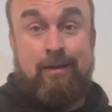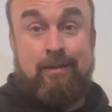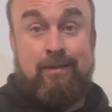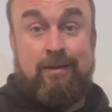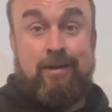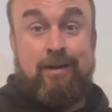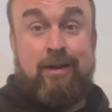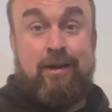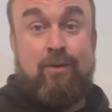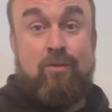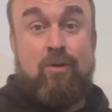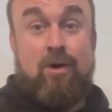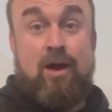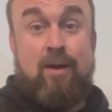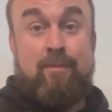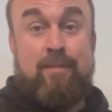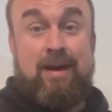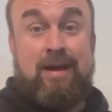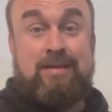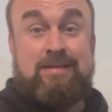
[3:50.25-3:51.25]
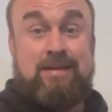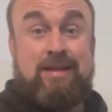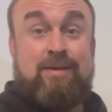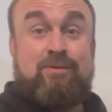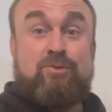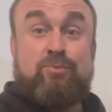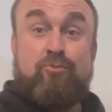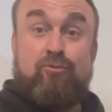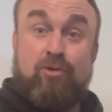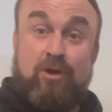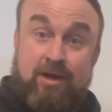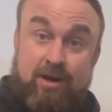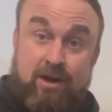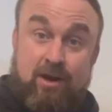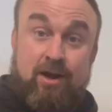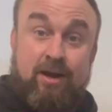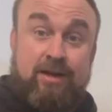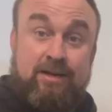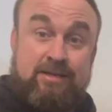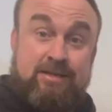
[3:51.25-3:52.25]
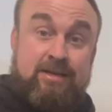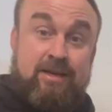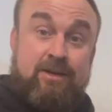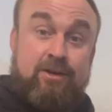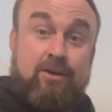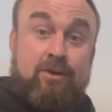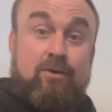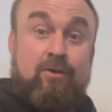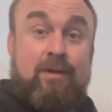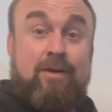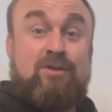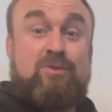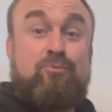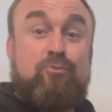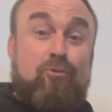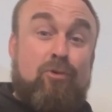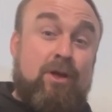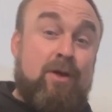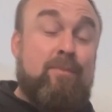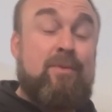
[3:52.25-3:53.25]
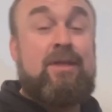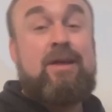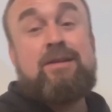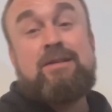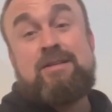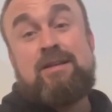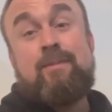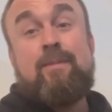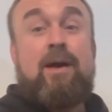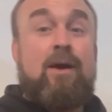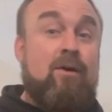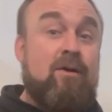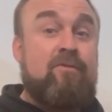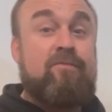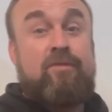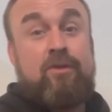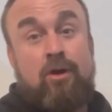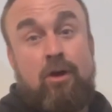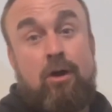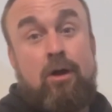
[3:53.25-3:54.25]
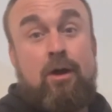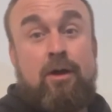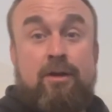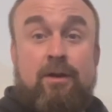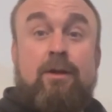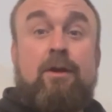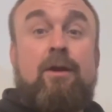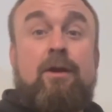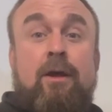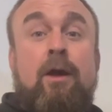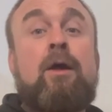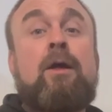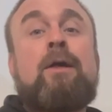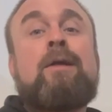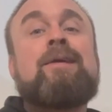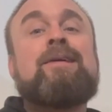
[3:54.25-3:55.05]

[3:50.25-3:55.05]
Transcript: They nearly all come back and say, that was brilliant, and I continued, or that was brilliant, but then somehow I forgot, and da, da, da.